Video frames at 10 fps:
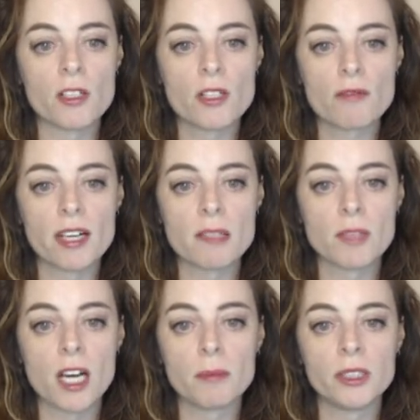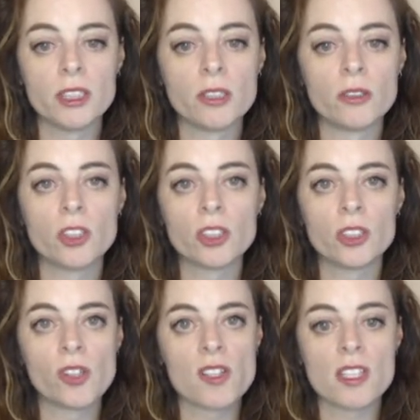just write some gobbledygook just so
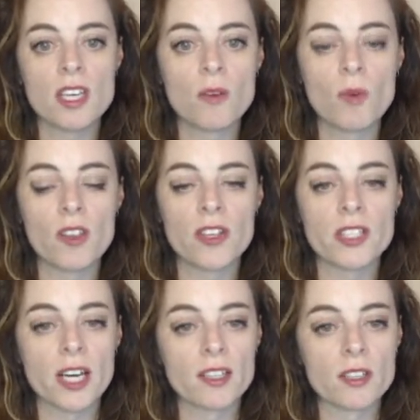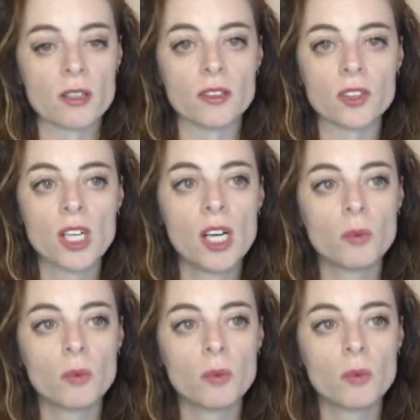you can see where the text goes.